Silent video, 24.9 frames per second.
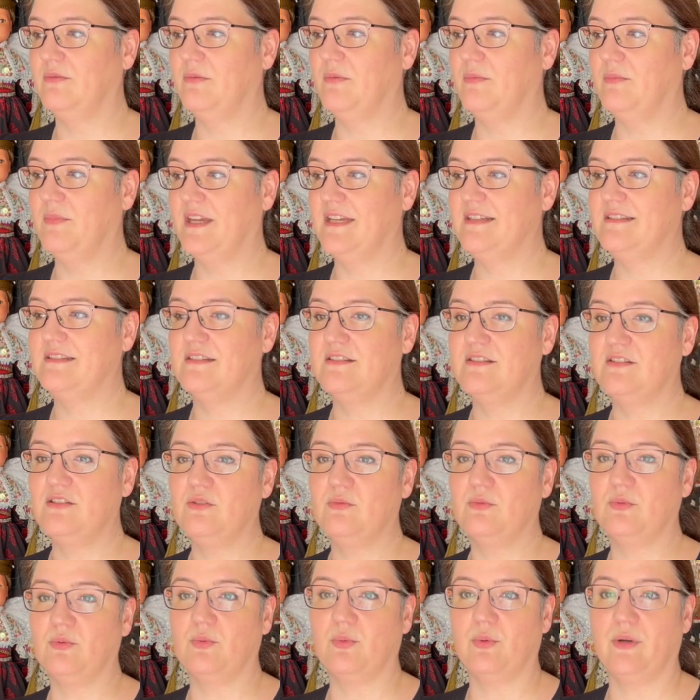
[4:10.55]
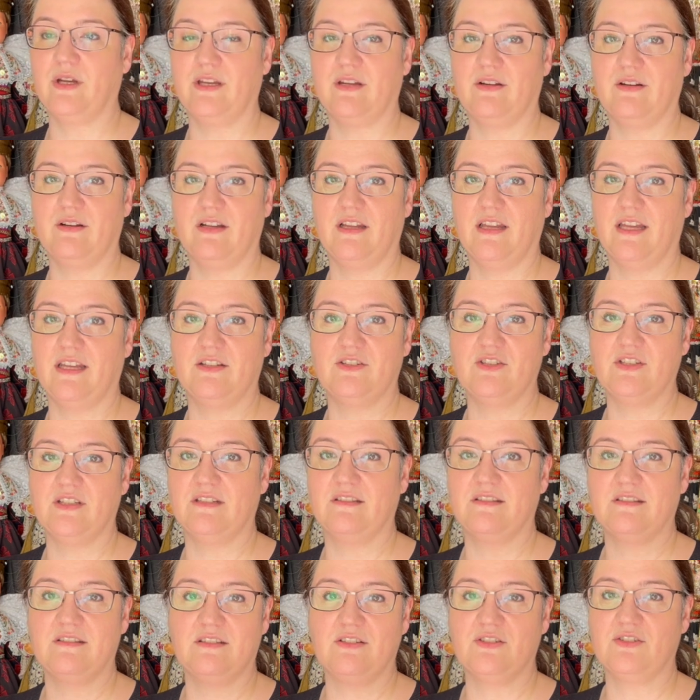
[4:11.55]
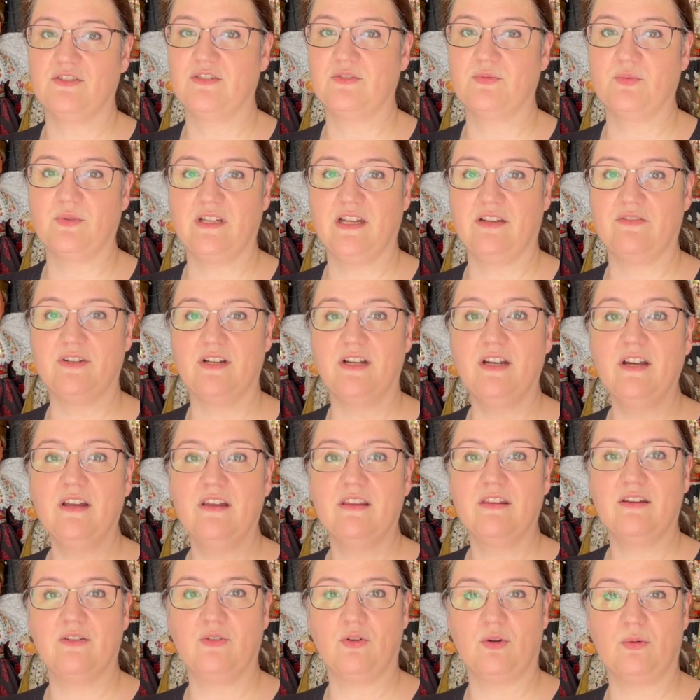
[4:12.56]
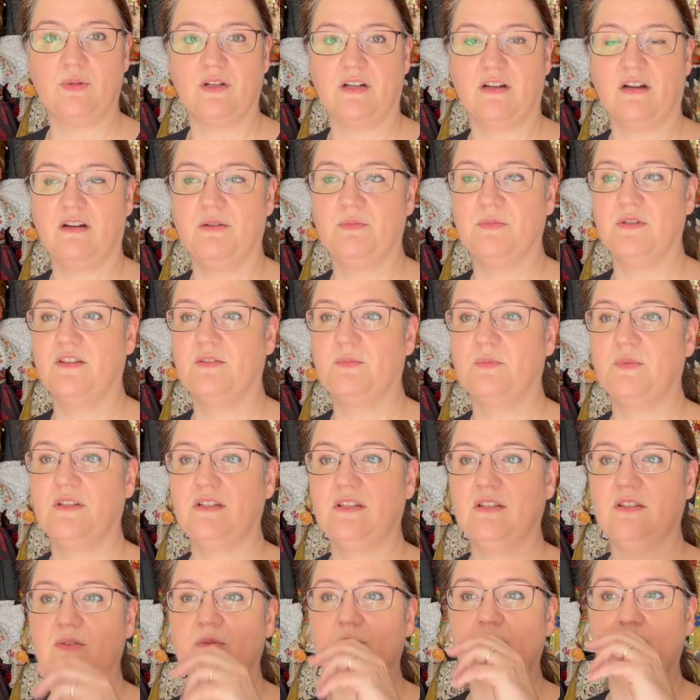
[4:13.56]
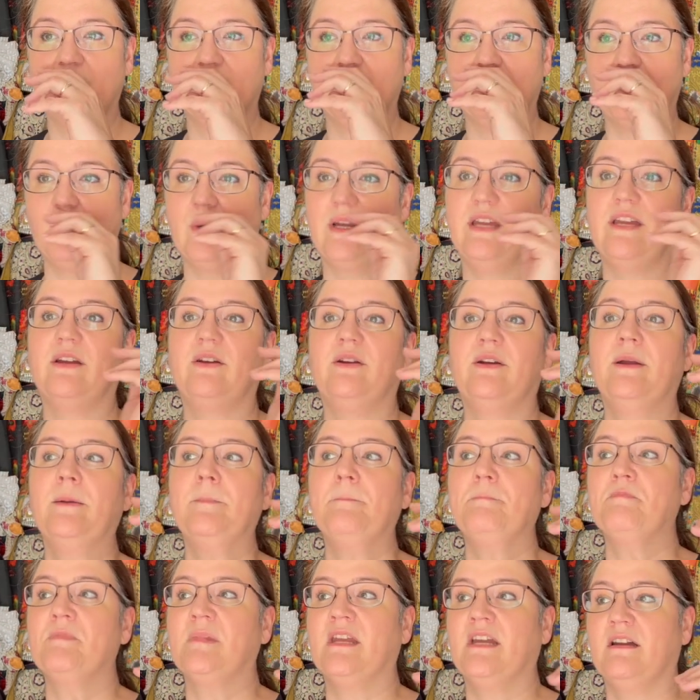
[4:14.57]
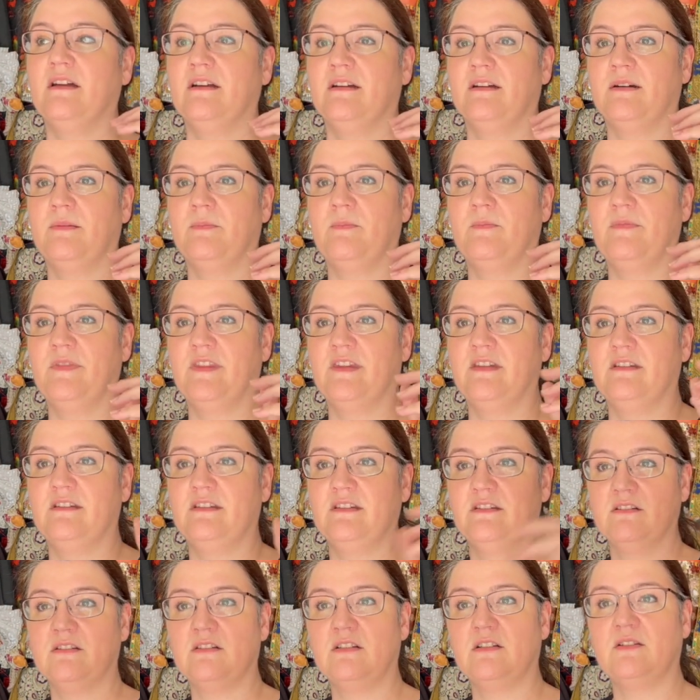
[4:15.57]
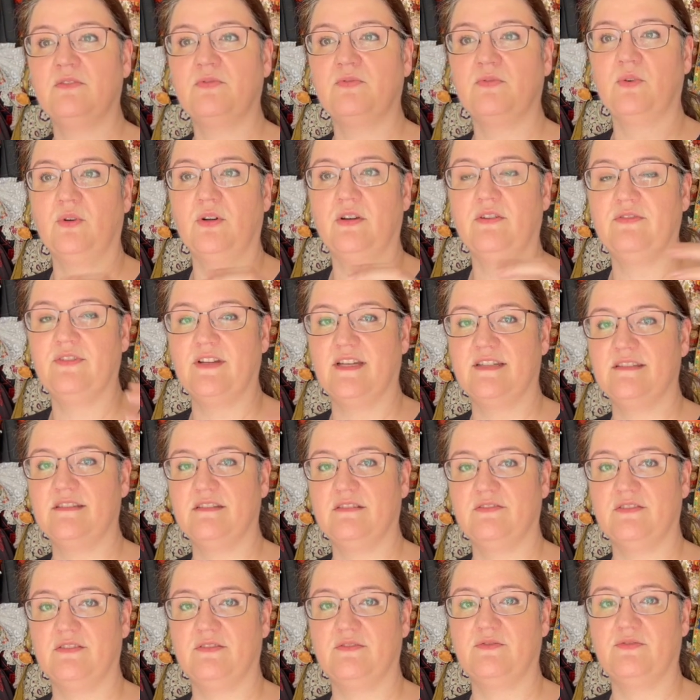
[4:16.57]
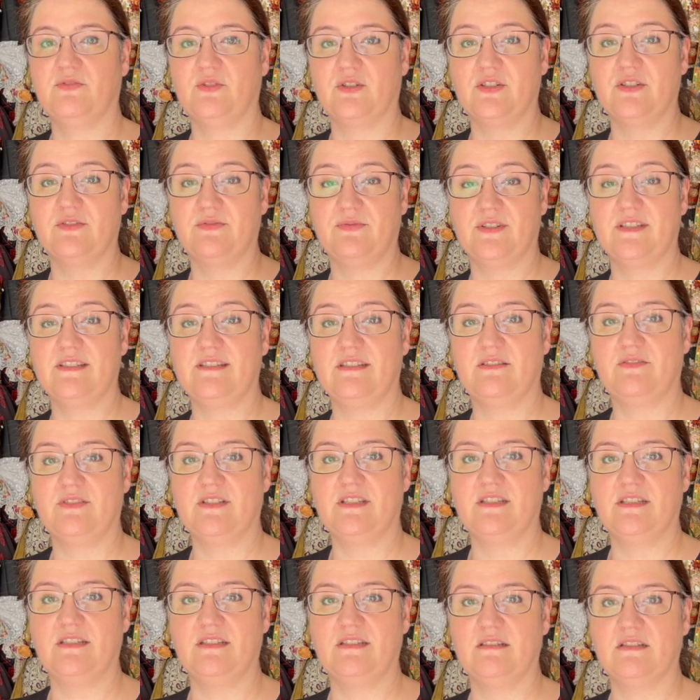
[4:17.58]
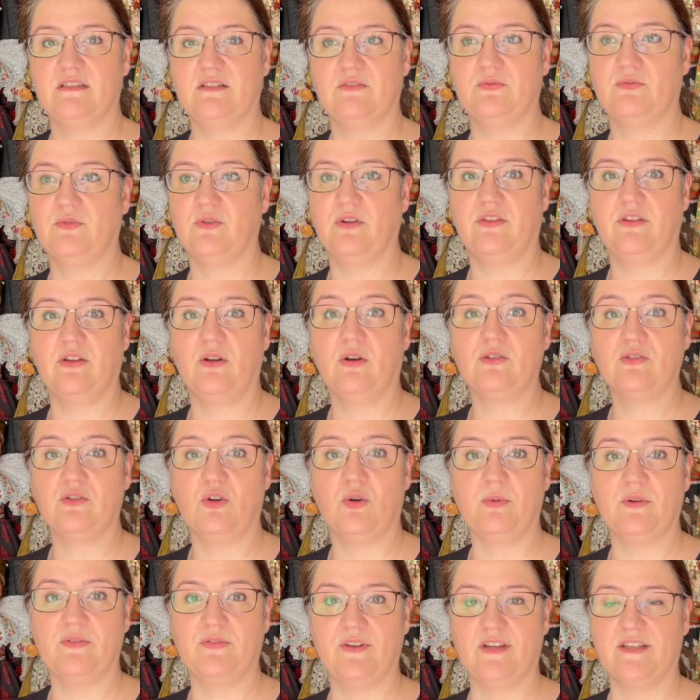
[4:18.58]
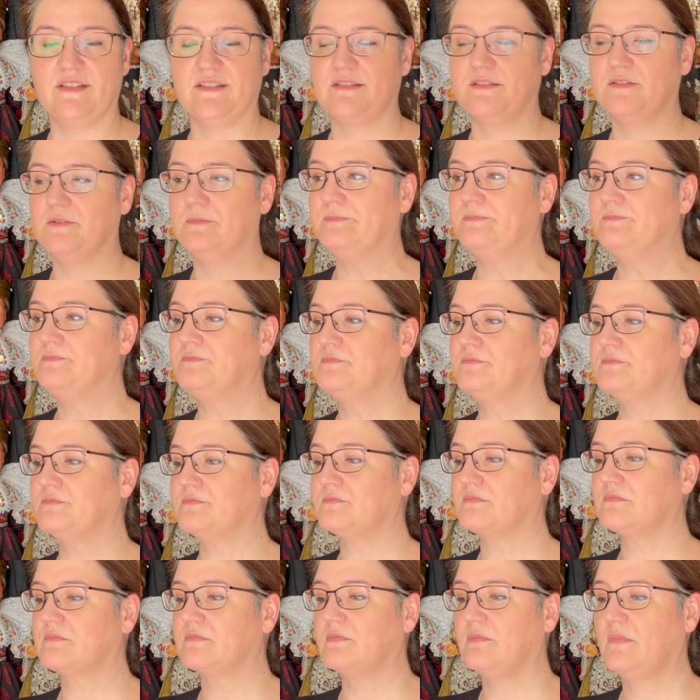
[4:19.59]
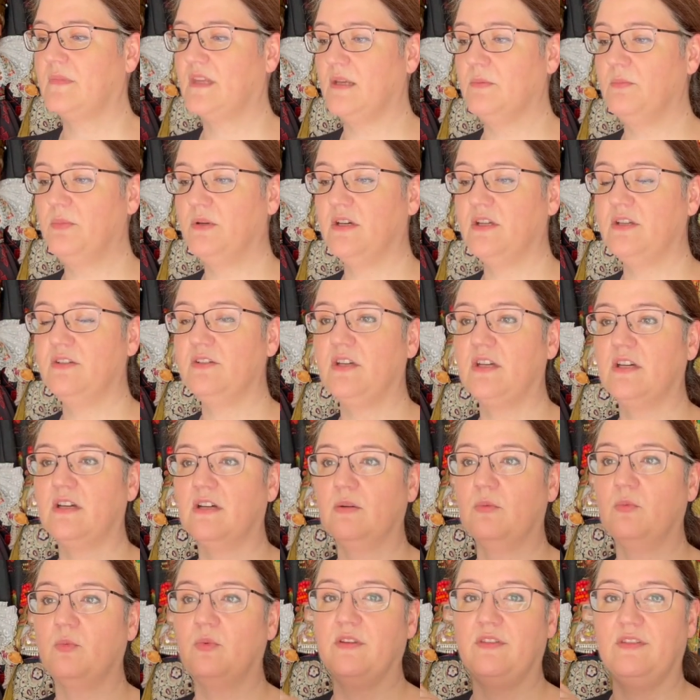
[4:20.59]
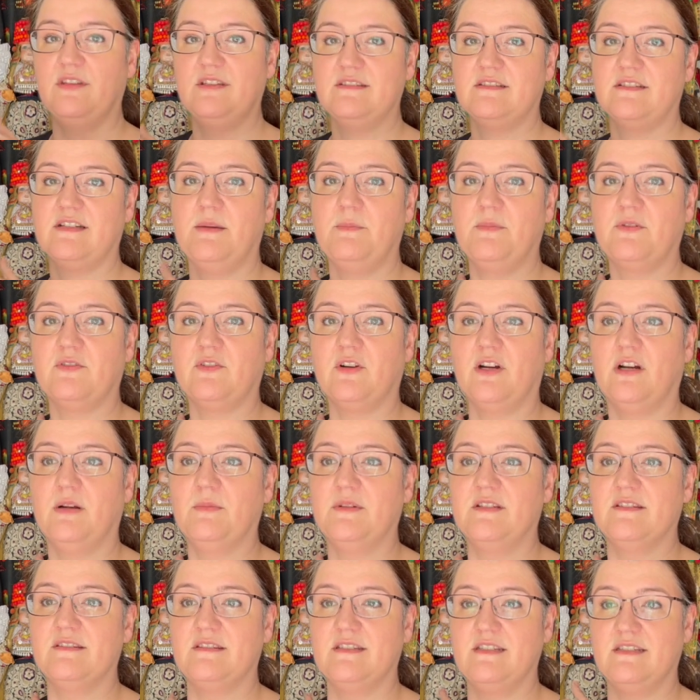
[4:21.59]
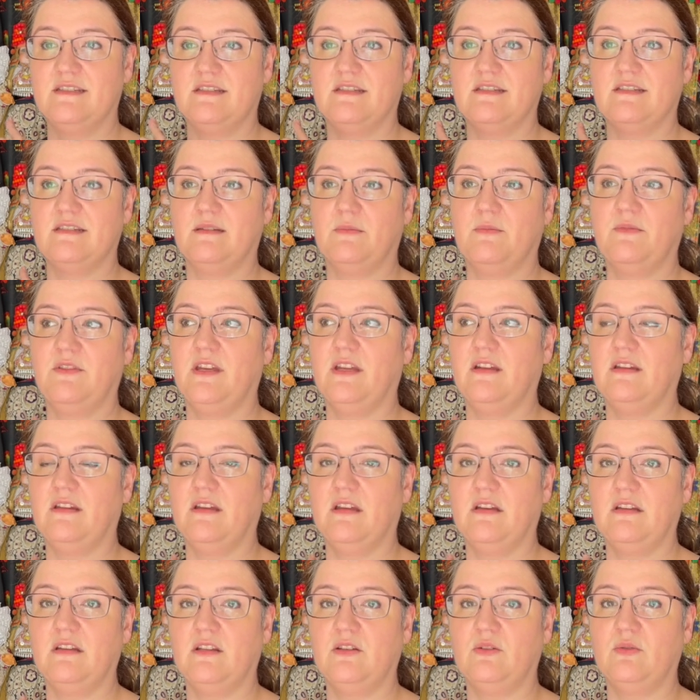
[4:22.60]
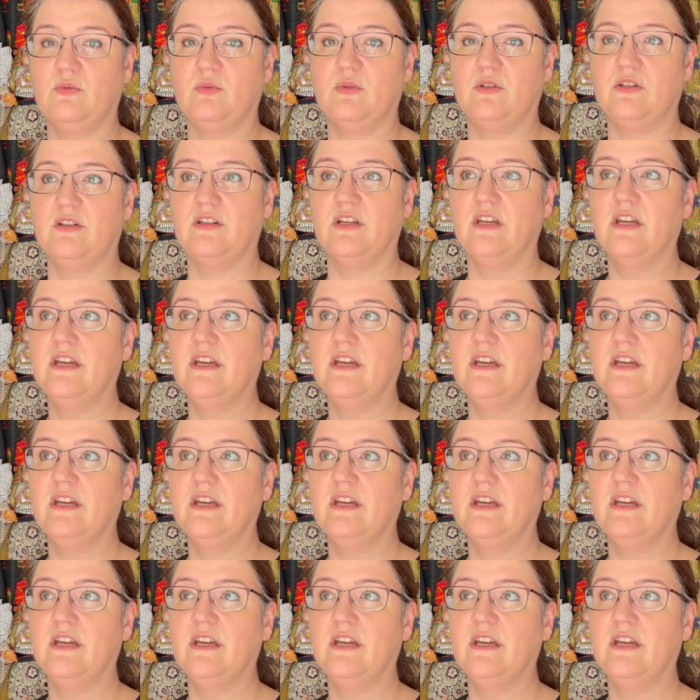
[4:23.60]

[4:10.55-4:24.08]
basis, you would wear like jeans, t-shirts, whatever, the normal garments, but you would wear the Dirndl for festivities and for the Oktoberfest. But with these type of garments, this is something that you would